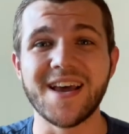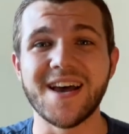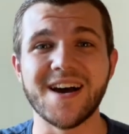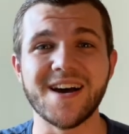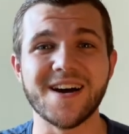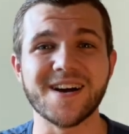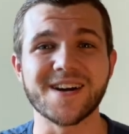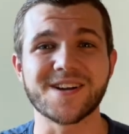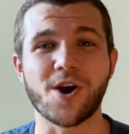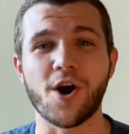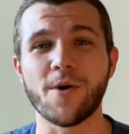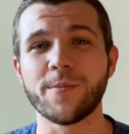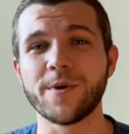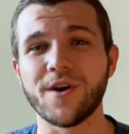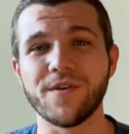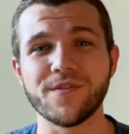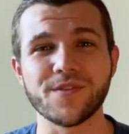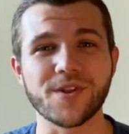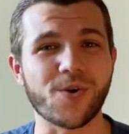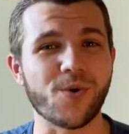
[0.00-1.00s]
Uh, Carmen,
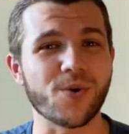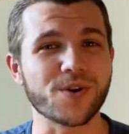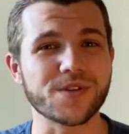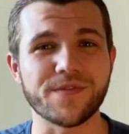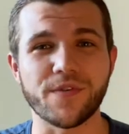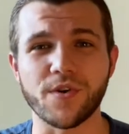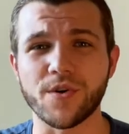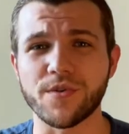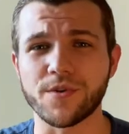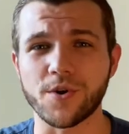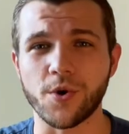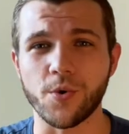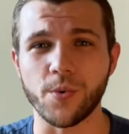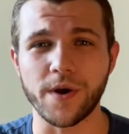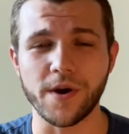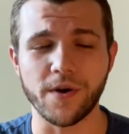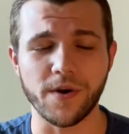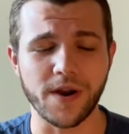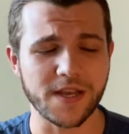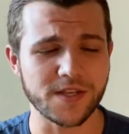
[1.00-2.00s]
over the course of her
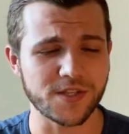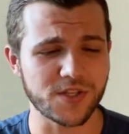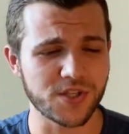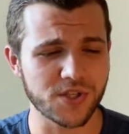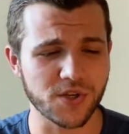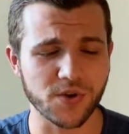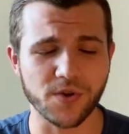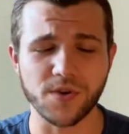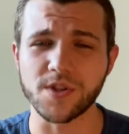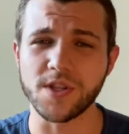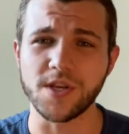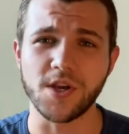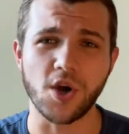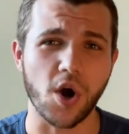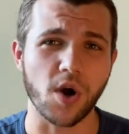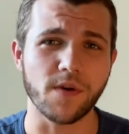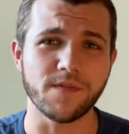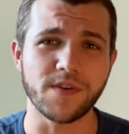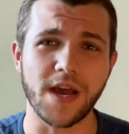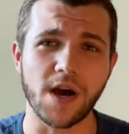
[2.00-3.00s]
career, has certainly
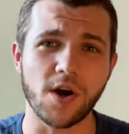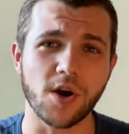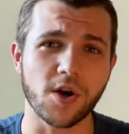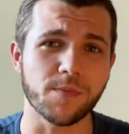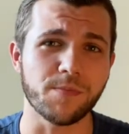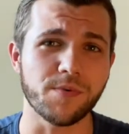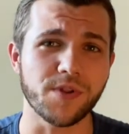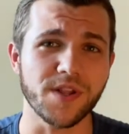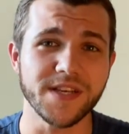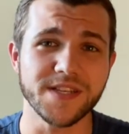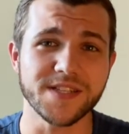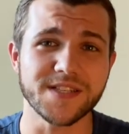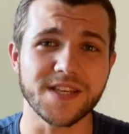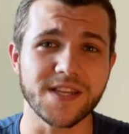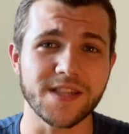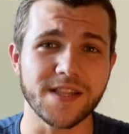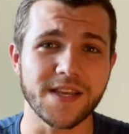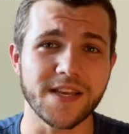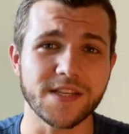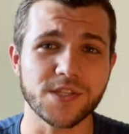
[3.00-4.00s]
carved out her place
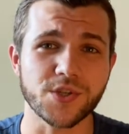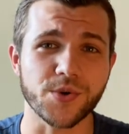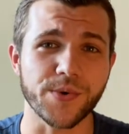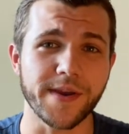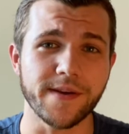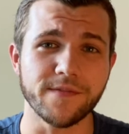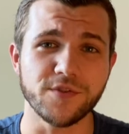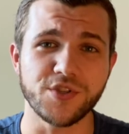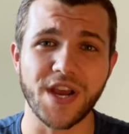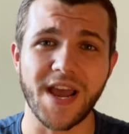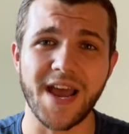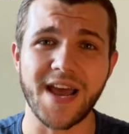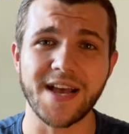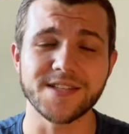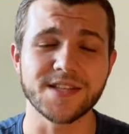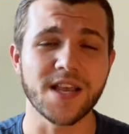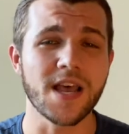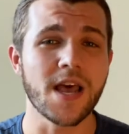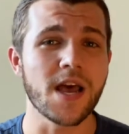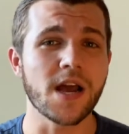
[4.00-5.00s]
in the history of
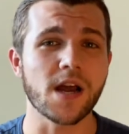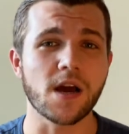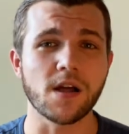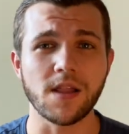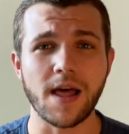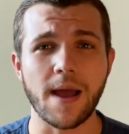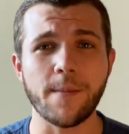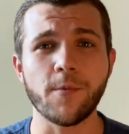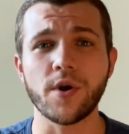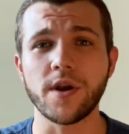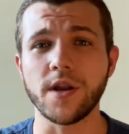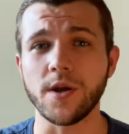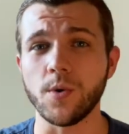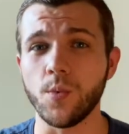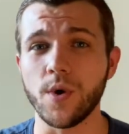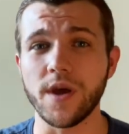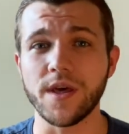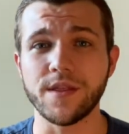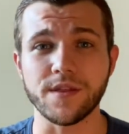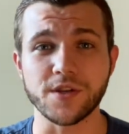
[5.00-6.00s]
jazz,
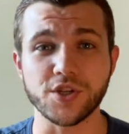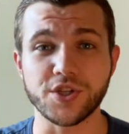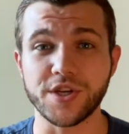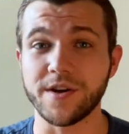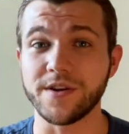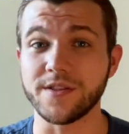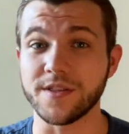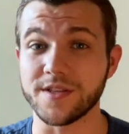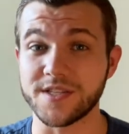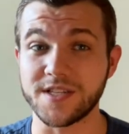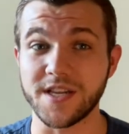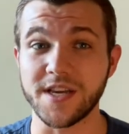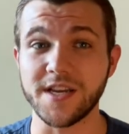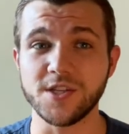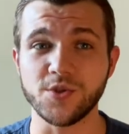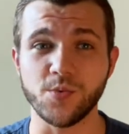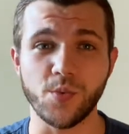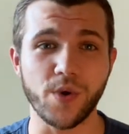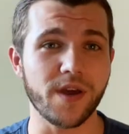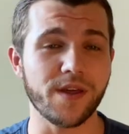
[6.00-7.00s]
collaborating with and sharing the
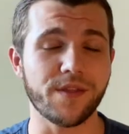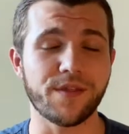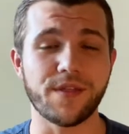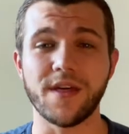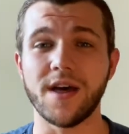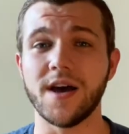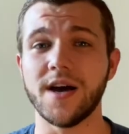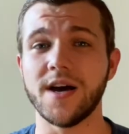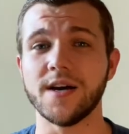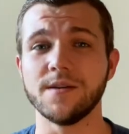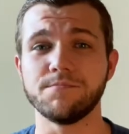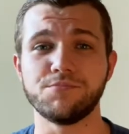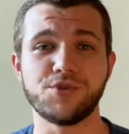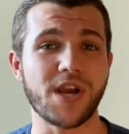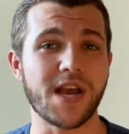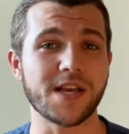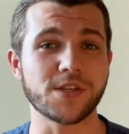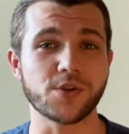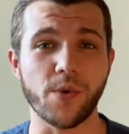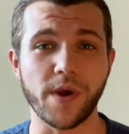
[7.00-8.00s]
stage with With uh,
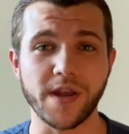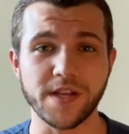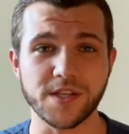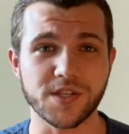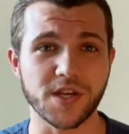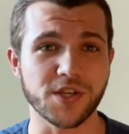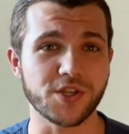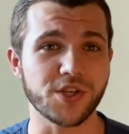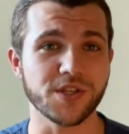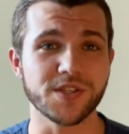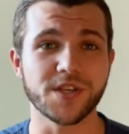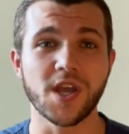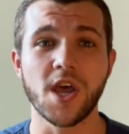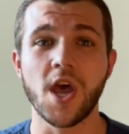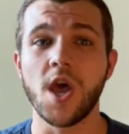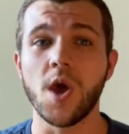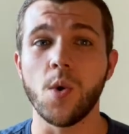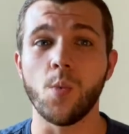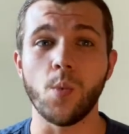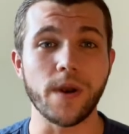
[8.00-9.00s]
jazz greats such as
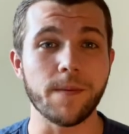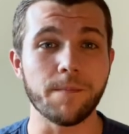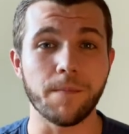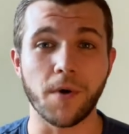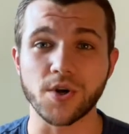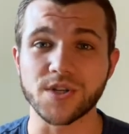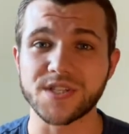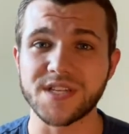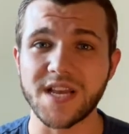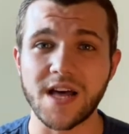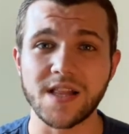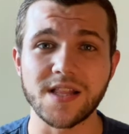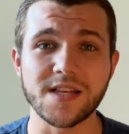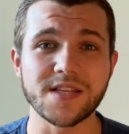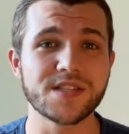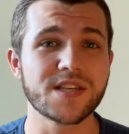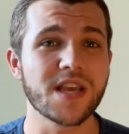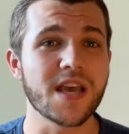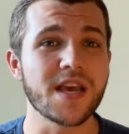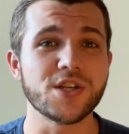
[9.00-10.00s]
Wynton
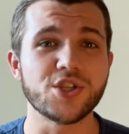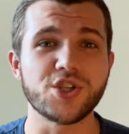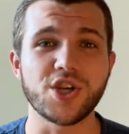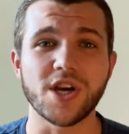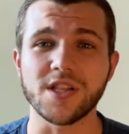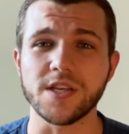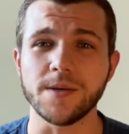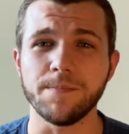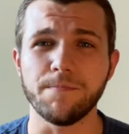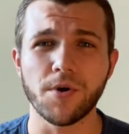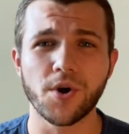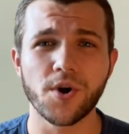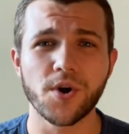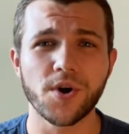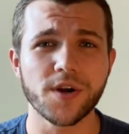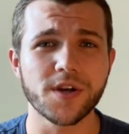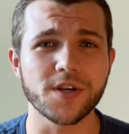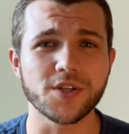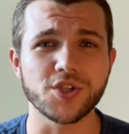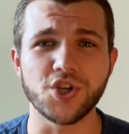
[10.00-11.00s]
Marsalis, Shelley
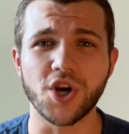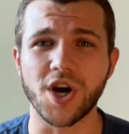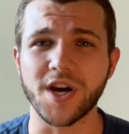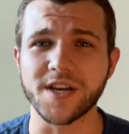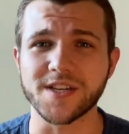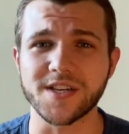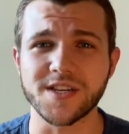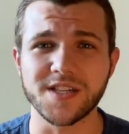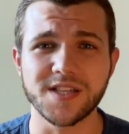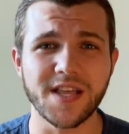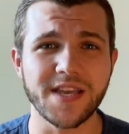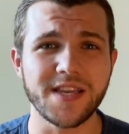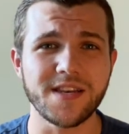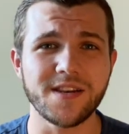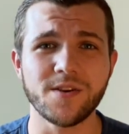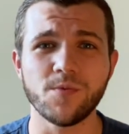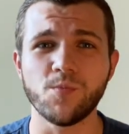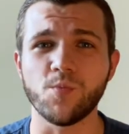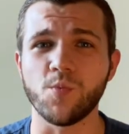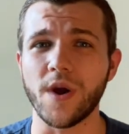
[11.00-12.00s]
Berg, John
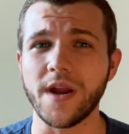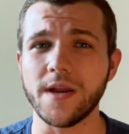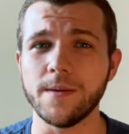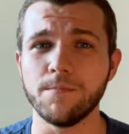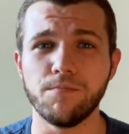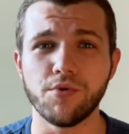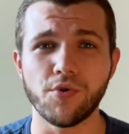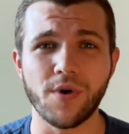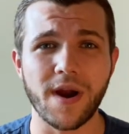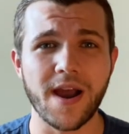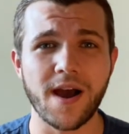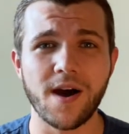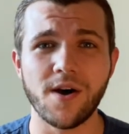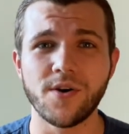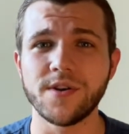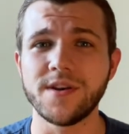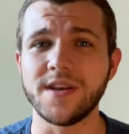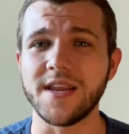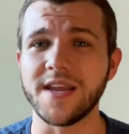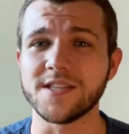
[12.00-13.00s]
Clayton, Ray
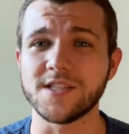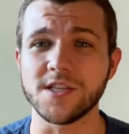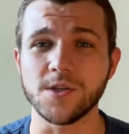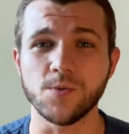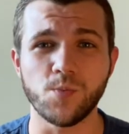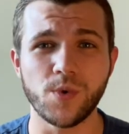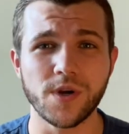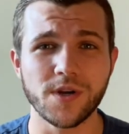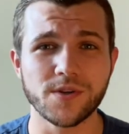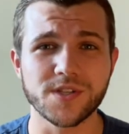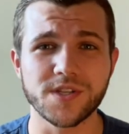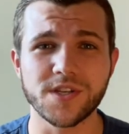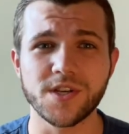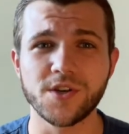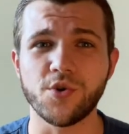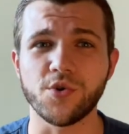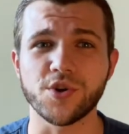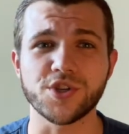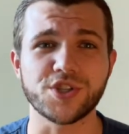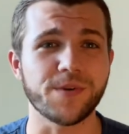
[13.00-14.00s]
Brown, Nancy
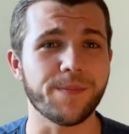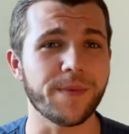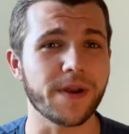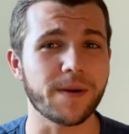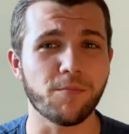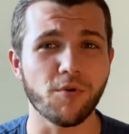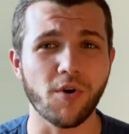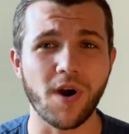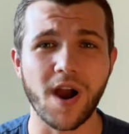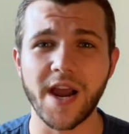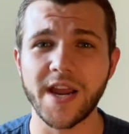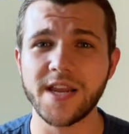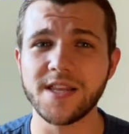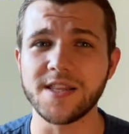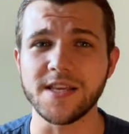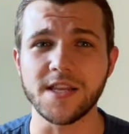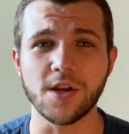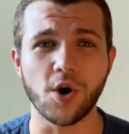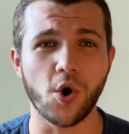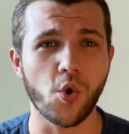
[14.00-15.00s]
Wilson, Christian
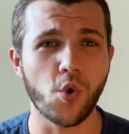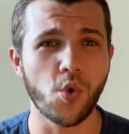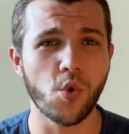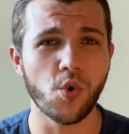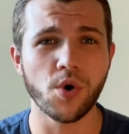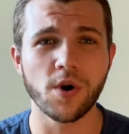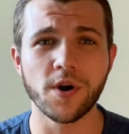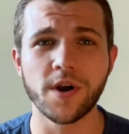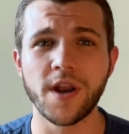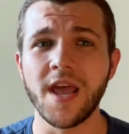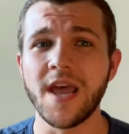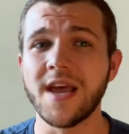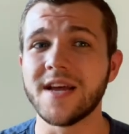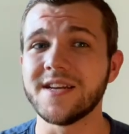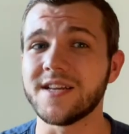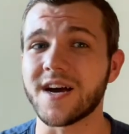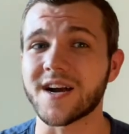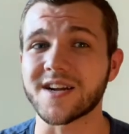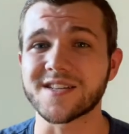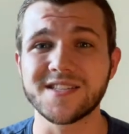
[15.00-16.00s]
McBride, Lena Horne,
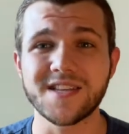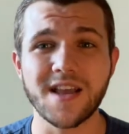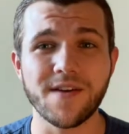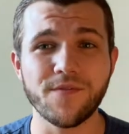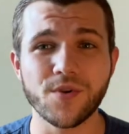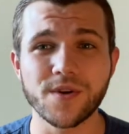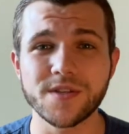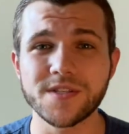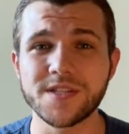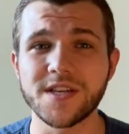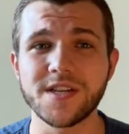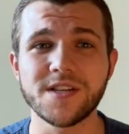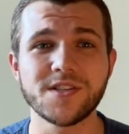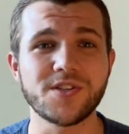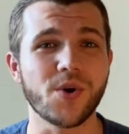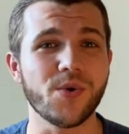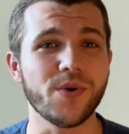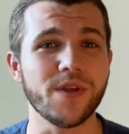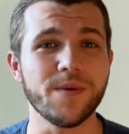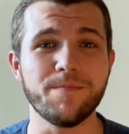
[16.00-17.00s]
Doc Severinsen,
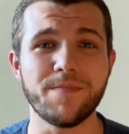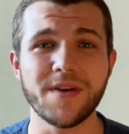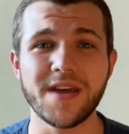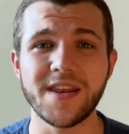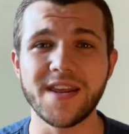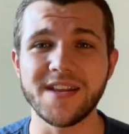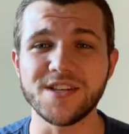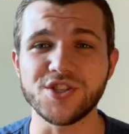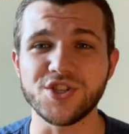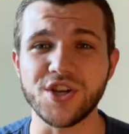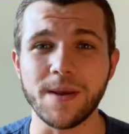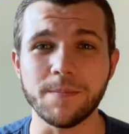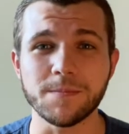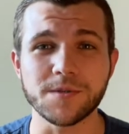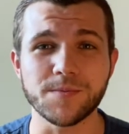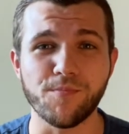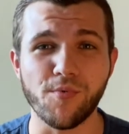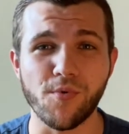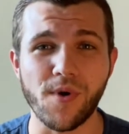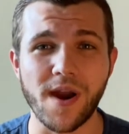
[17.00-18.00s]
Tony Bennett,
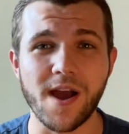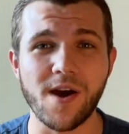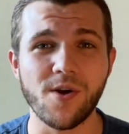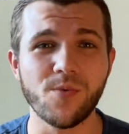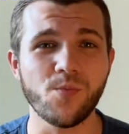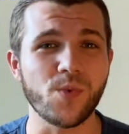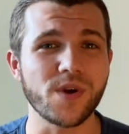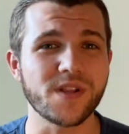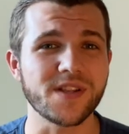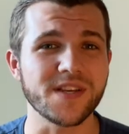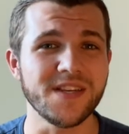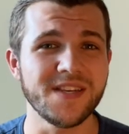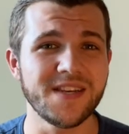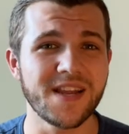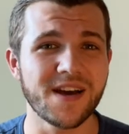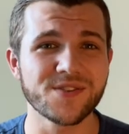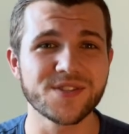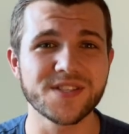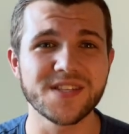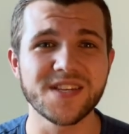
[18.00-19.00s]
James Brown, Willie
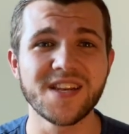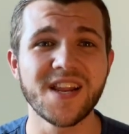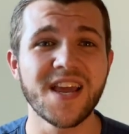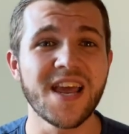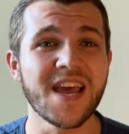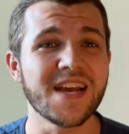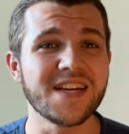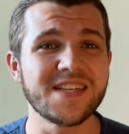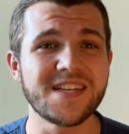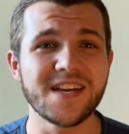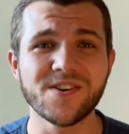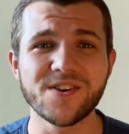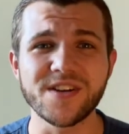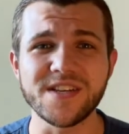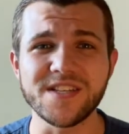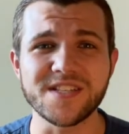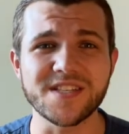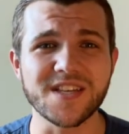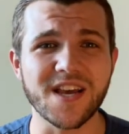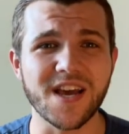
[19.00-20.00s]
Nelson,
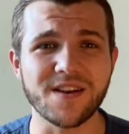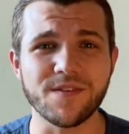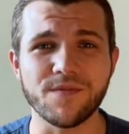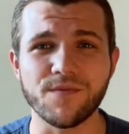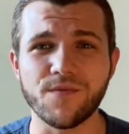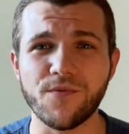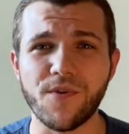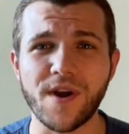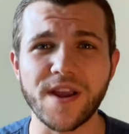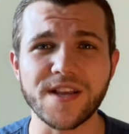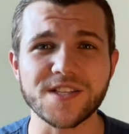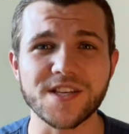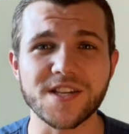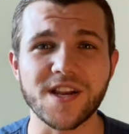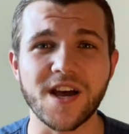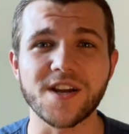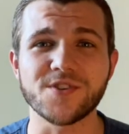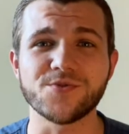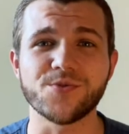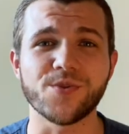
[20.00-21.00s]
Tierney Sutton, Frank
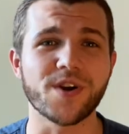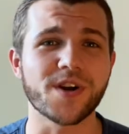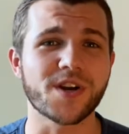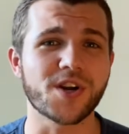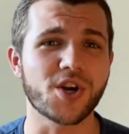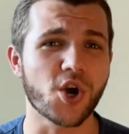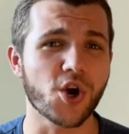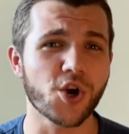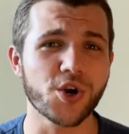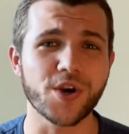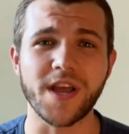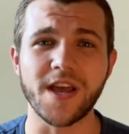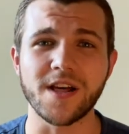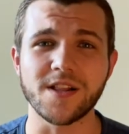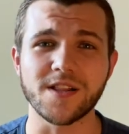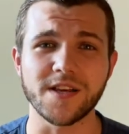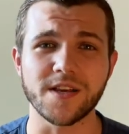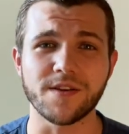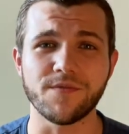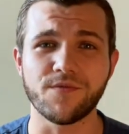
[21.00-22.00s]
Sinatra, Kurt
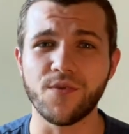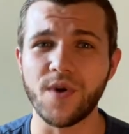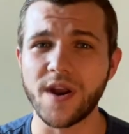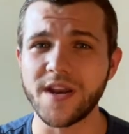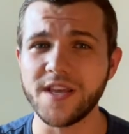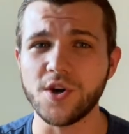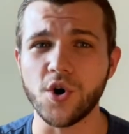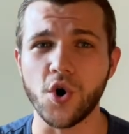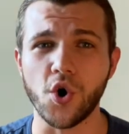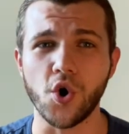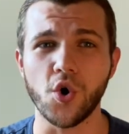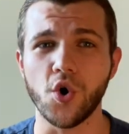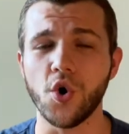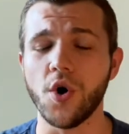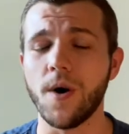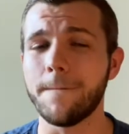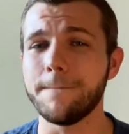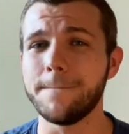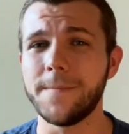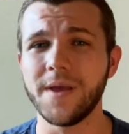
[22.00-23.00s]
Elling, Freddie
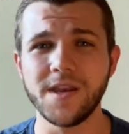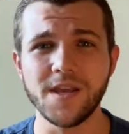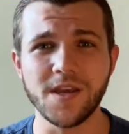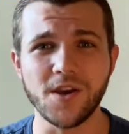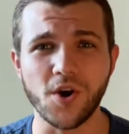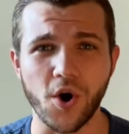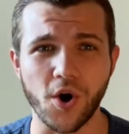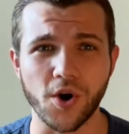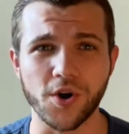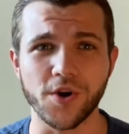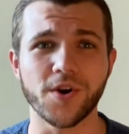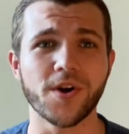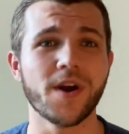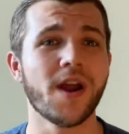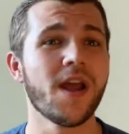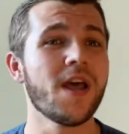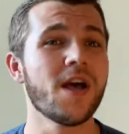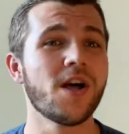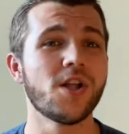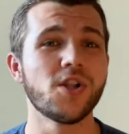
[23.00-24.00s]
Cole, Benny Carter,